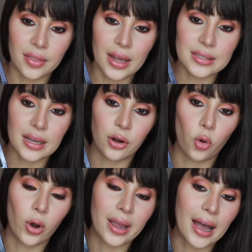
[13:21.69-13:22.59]
That's an
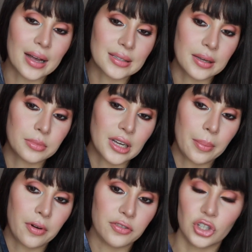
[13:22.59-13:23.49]
orgasm
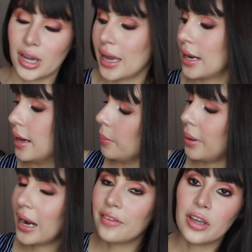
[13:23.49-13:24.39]
type of shade,
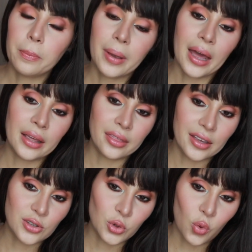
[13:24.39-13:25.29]
but I've hit pan in
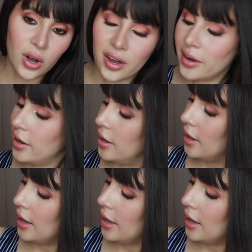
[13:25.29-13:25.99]
this one.